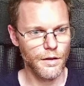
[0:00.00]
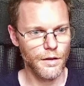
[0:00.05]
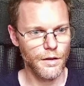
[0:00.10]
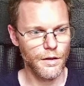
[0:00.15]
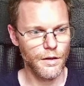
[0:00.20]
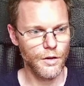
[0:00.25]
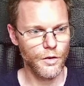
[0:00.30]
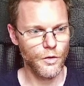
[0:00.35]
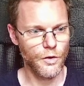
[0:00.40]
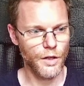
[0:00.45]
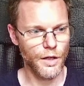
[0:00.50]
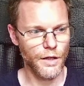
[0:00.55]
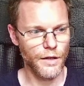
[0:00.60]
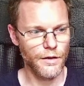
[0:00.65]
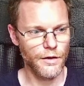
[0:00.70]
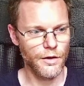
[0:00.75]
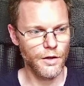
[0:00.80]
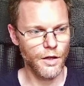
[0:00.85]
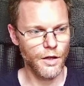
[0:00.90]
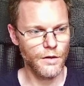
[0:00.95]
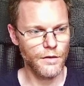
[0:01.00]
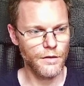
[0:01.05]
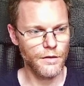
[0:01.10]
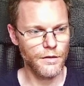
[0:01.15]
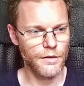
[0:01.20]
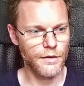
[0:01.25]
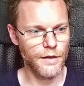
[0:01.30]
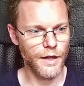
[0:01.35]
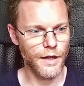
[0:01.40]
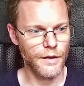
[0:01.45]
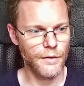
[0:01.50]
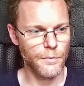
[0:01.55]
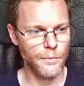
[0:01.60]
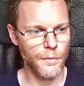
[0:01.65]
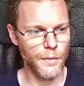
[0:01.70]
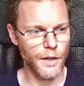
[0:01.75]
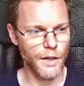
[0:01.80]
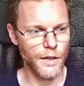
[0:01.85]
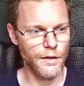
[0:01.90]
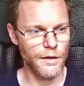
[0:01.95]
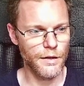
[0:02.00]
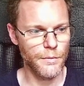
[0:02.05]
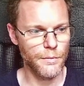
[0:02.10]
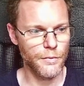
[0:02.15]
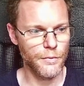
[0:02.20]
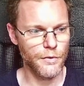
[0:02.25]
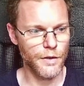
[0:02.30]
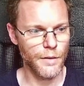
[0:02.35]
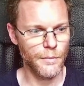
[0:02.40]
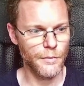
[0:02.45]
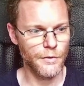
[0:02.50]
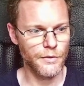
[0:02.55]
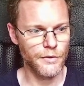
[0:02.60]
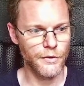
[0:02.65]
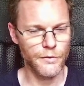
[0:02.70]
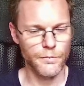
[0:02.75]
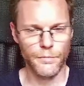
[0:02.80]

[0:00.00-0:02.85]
okay, not that many parameters,